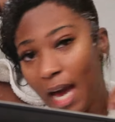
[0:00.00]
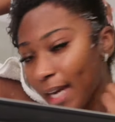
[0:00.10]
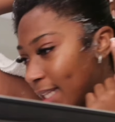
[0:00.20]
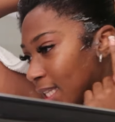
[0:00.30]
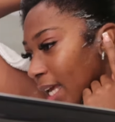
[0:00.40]

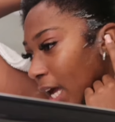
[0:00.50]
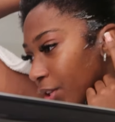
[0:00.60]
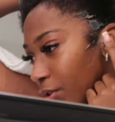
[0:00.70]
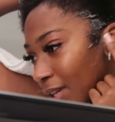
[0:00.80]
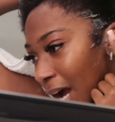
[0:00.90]
I need to get
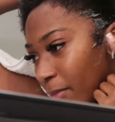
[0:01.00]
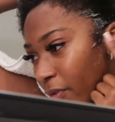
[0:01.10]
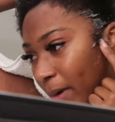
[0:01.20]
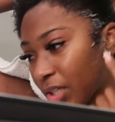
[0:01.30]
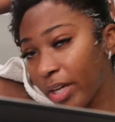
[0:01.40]
a new
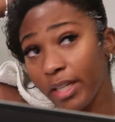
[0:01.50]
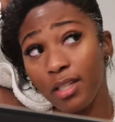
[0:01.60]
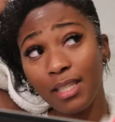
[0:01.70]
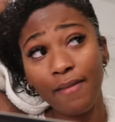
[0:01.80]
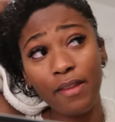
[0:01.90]
diamond for my
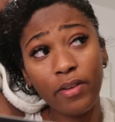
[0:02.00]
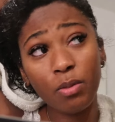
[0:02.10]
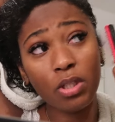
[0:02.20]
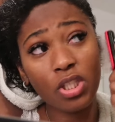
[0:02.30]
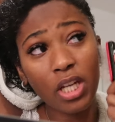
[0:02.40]
trailers. I've
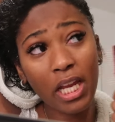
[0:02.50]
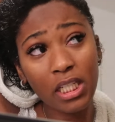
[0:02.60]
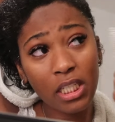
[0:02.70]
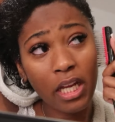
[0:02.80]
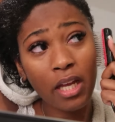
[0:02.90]
never once
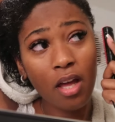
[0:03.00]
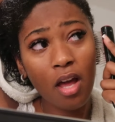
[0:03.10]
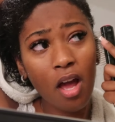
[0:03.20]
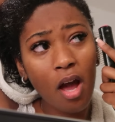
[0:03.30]
changed it,